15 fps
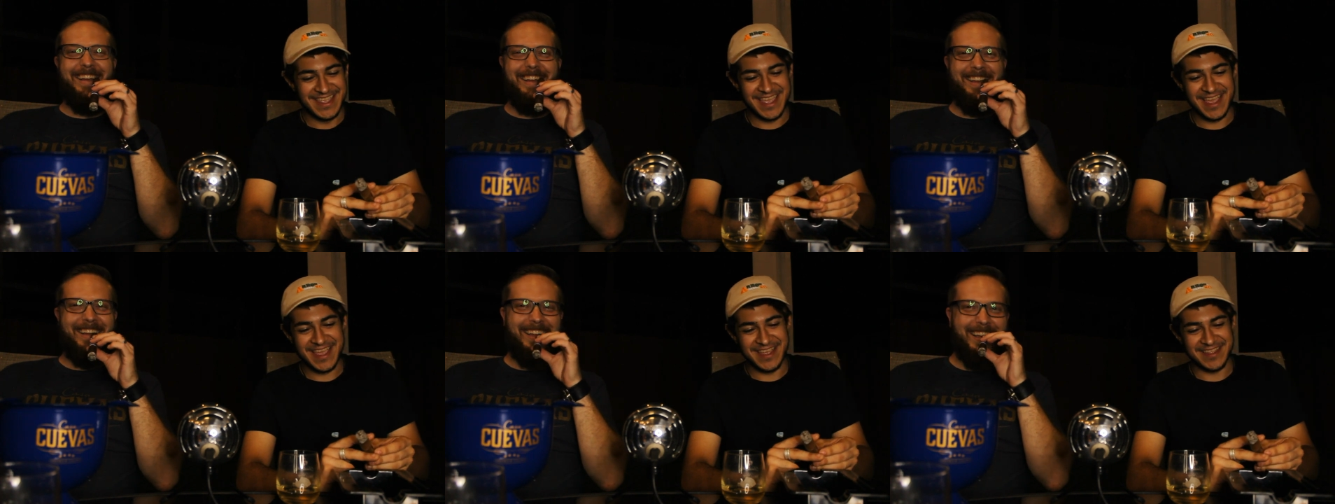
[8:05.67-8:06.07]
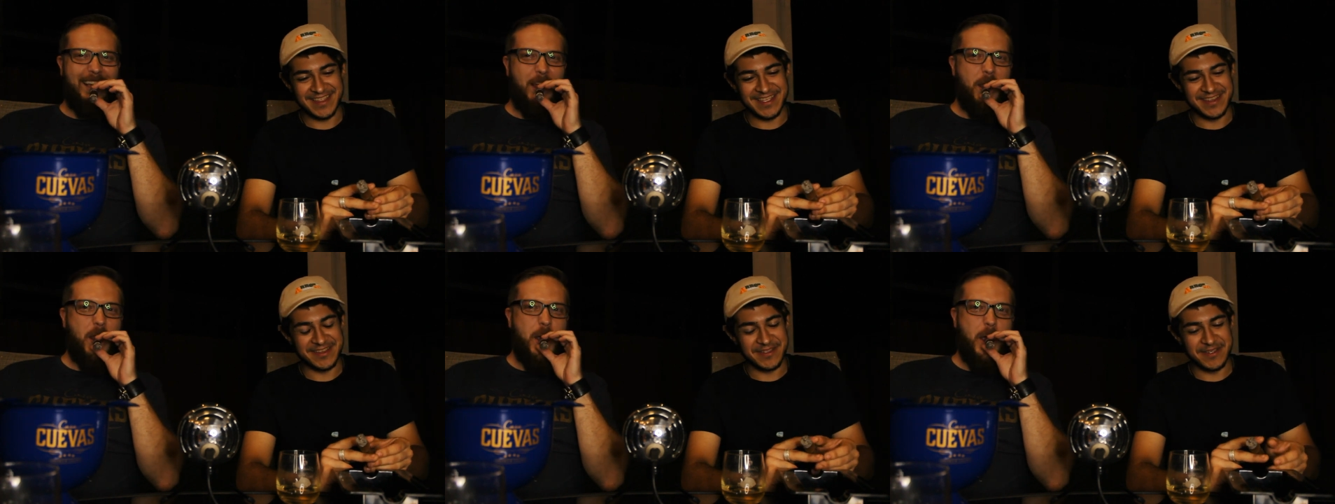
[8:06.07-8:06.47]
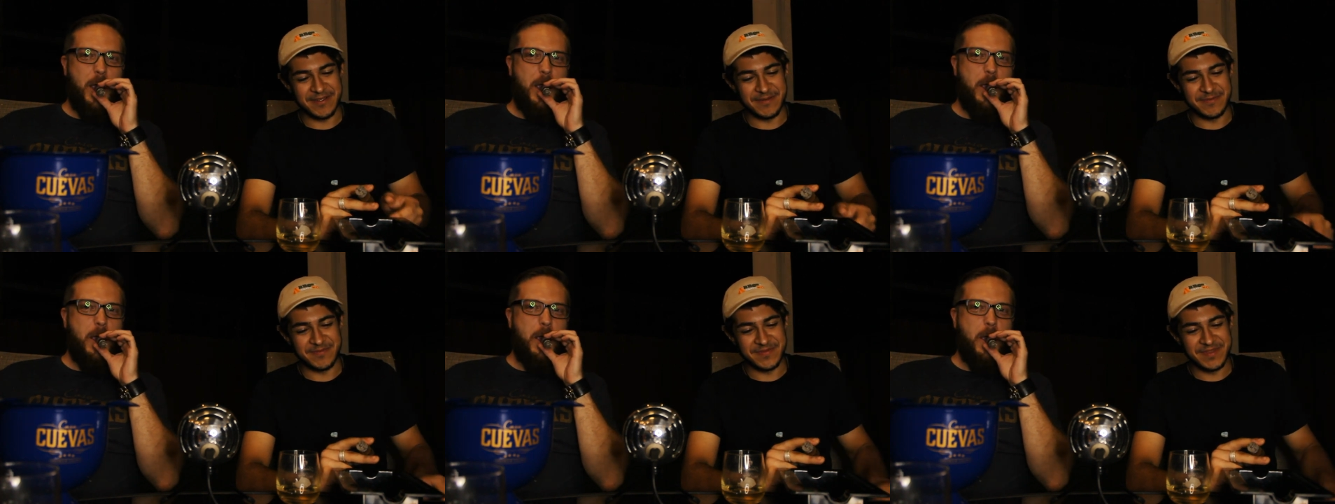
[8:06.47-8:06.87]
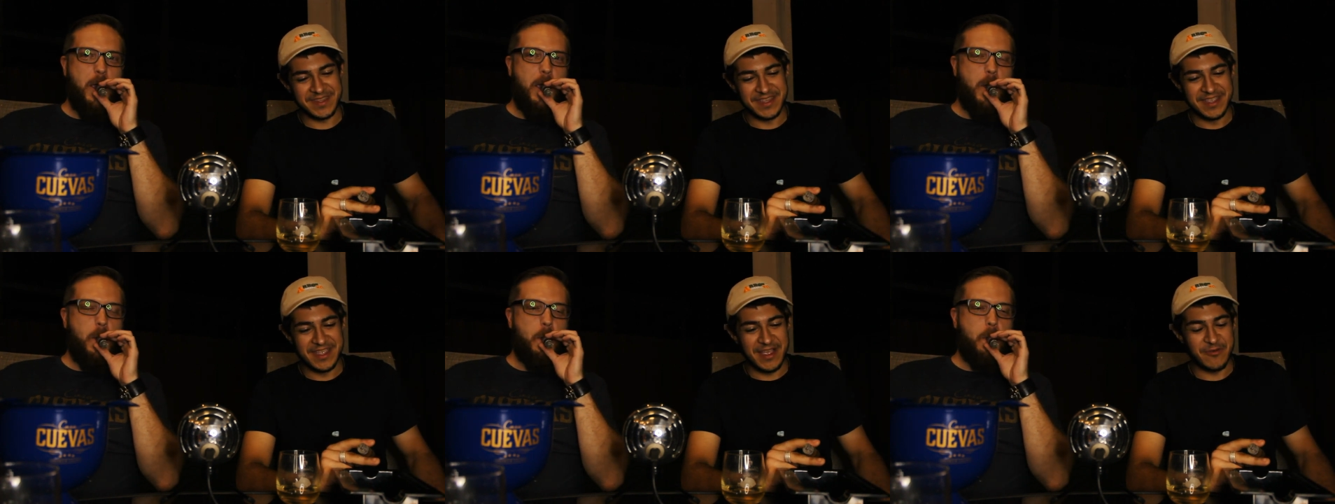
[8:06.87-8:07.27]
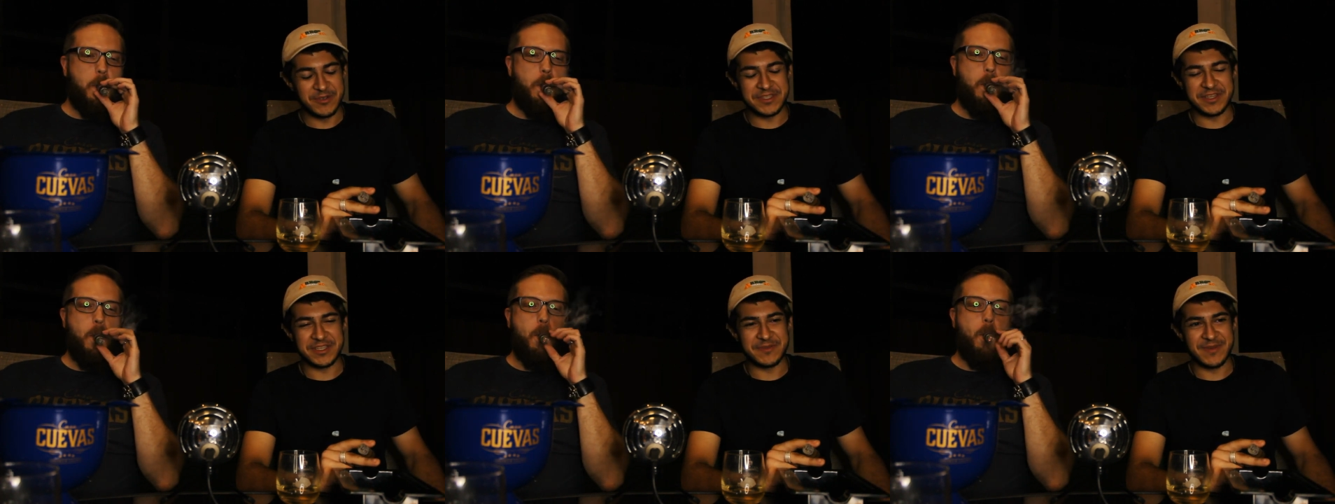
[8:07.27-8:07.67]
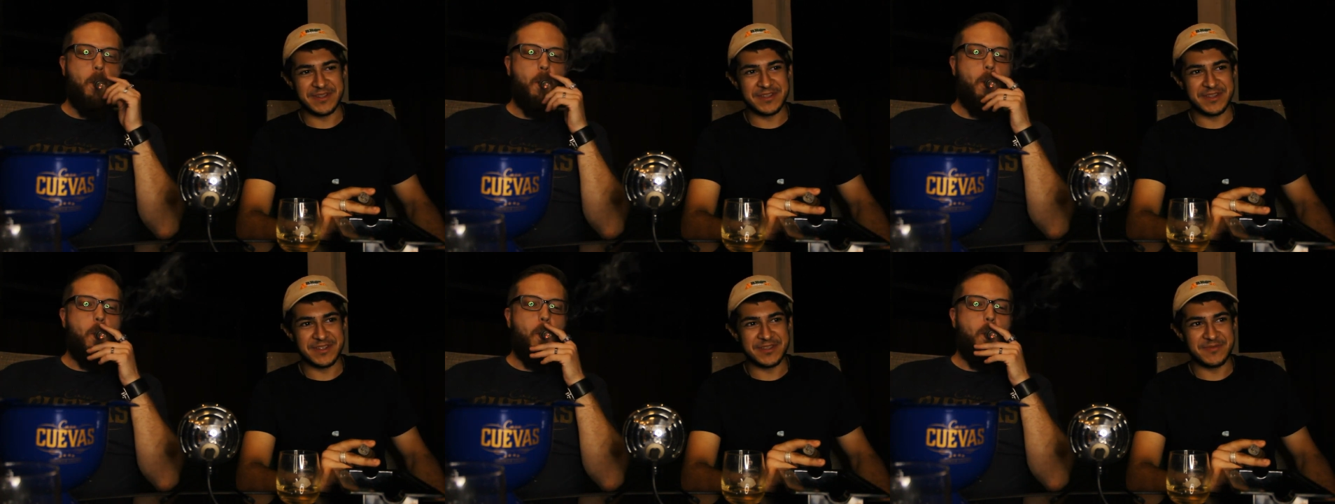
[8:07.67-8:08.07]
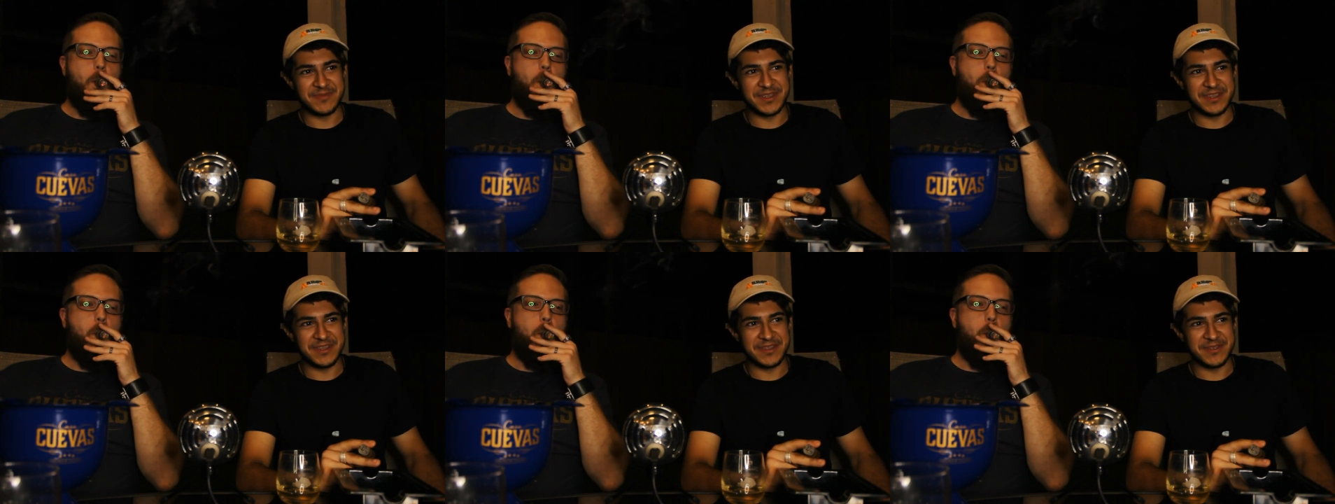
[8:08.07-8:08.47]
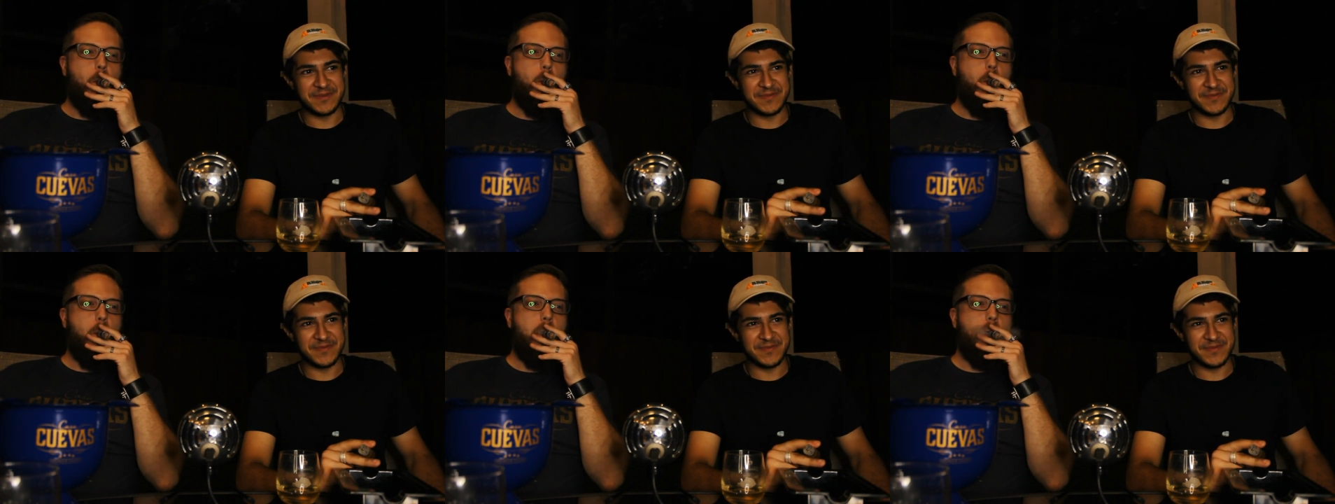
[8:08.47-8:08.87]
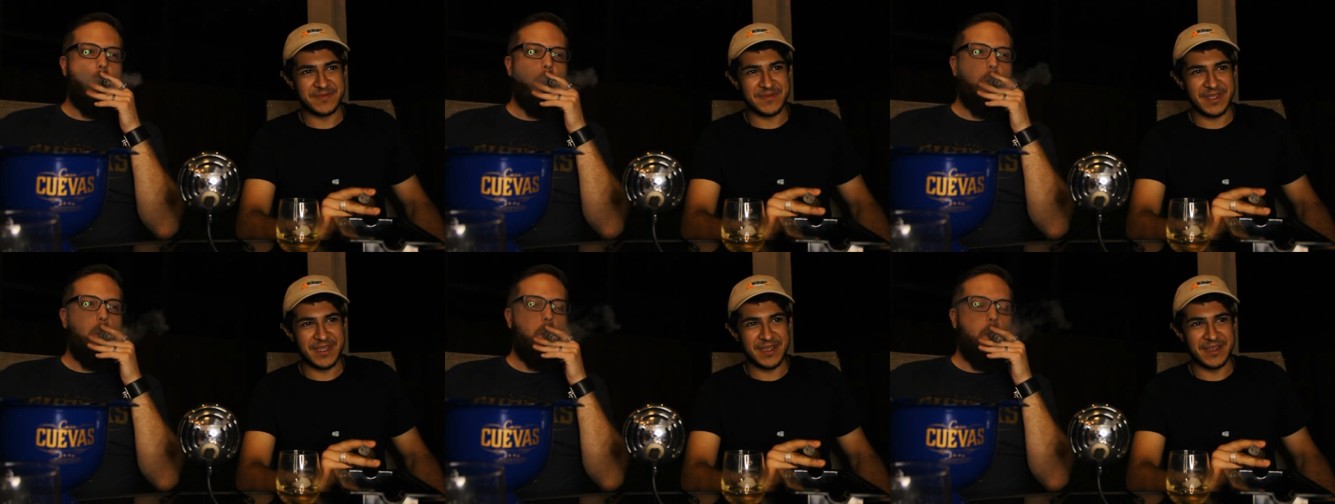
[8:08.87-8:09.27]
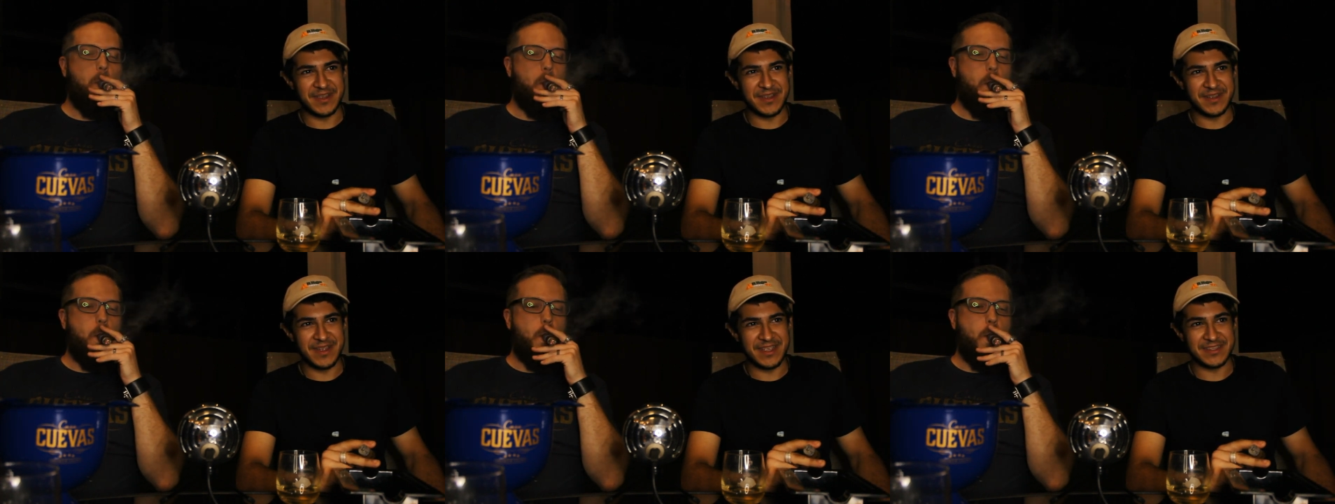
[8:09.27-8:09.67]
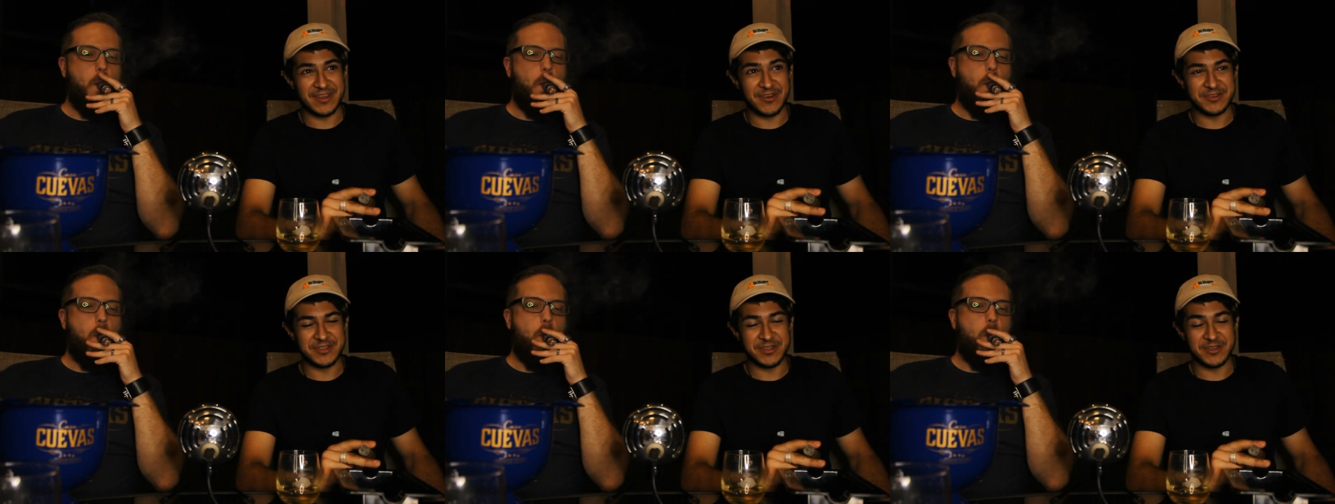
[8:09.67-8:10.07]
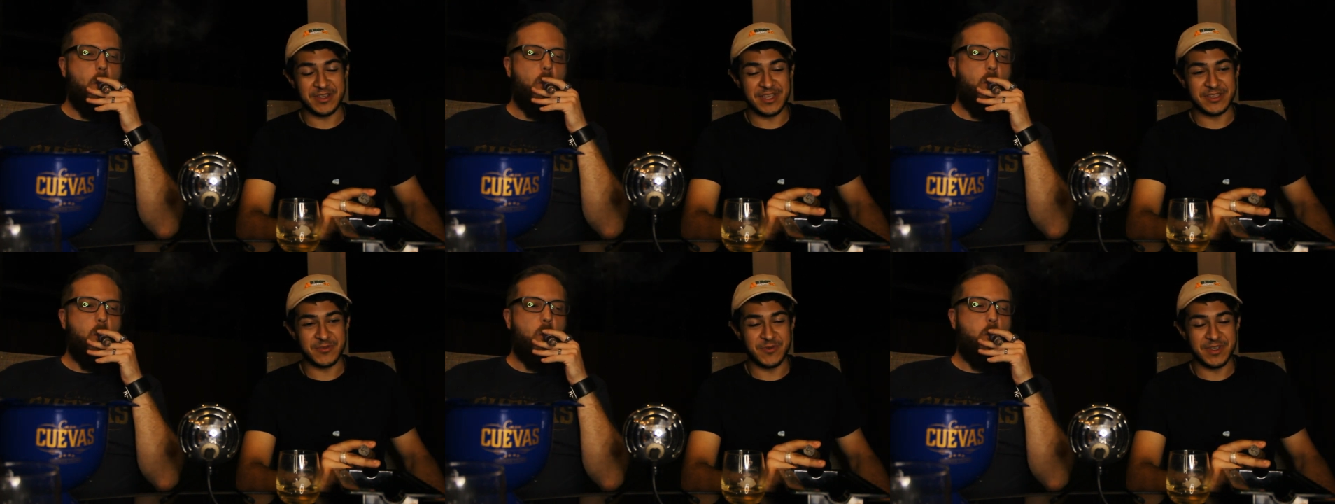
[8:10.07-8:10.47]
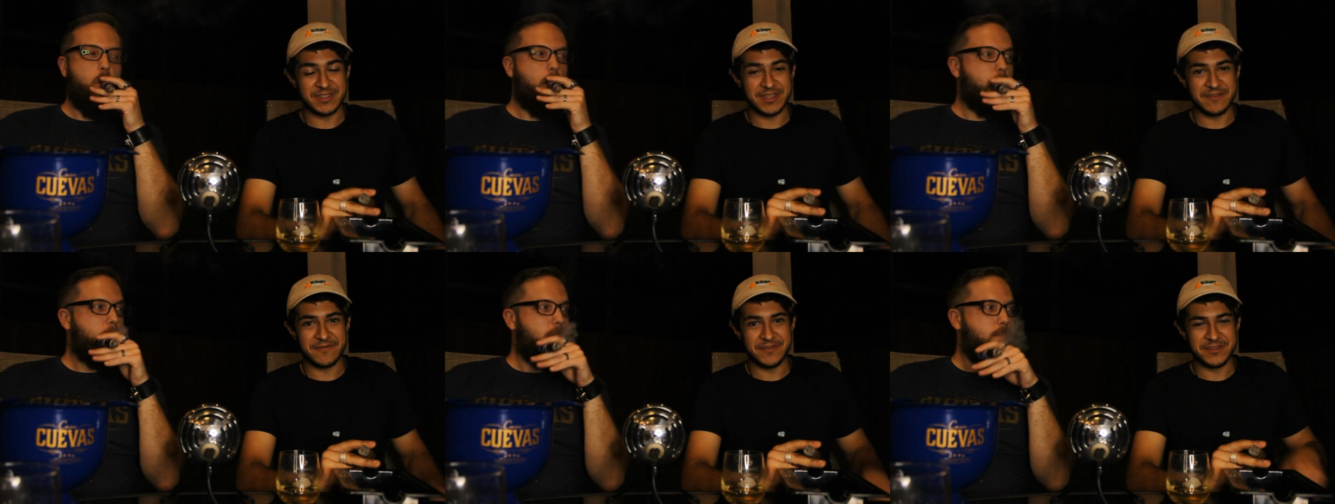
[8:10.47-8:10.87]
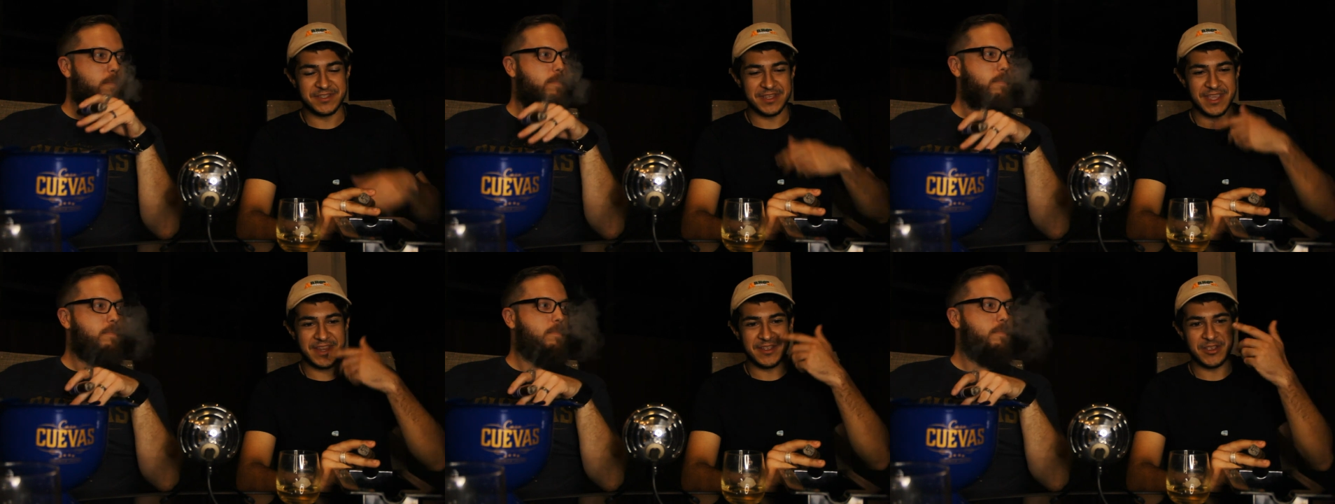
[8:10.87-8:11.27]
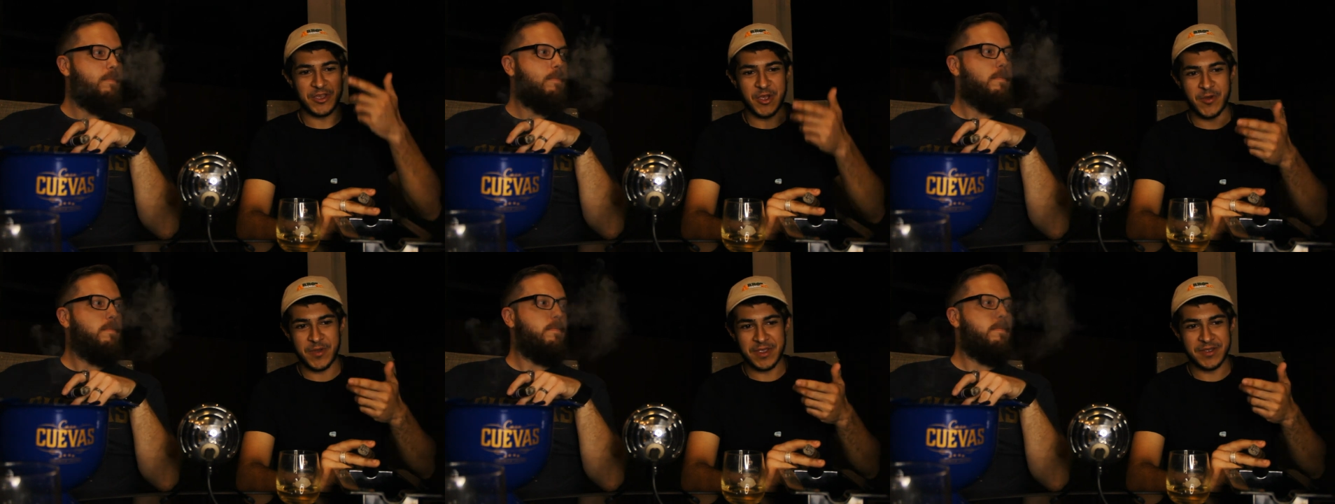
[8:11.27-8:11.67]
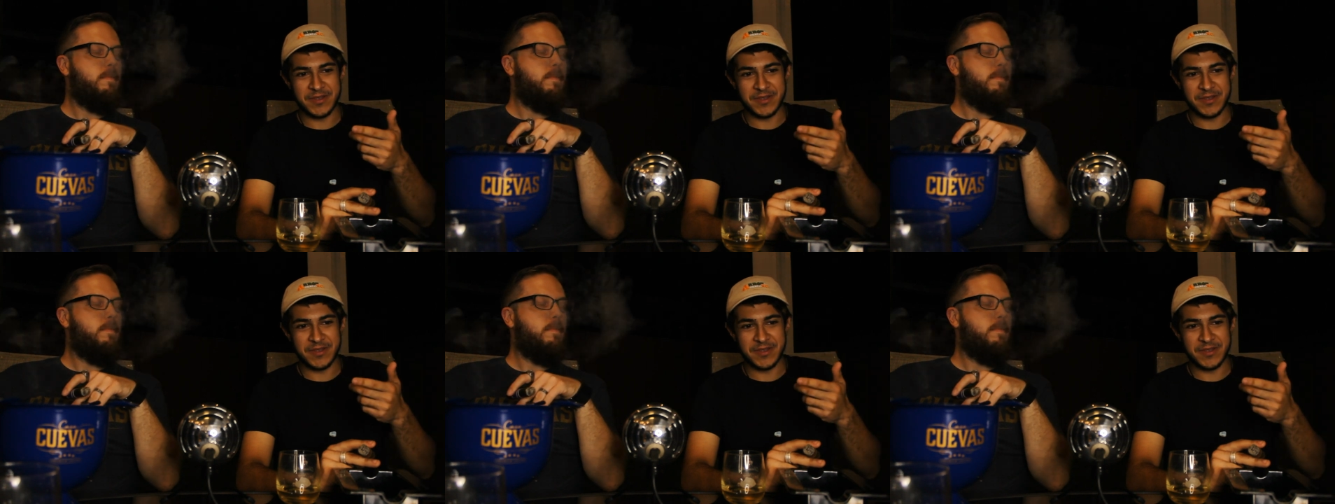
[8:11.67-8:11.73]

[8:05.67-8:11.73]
Speaker 1: yeah, like um, wasn't expecting it to be uh, as harsh as it was at first to get it going.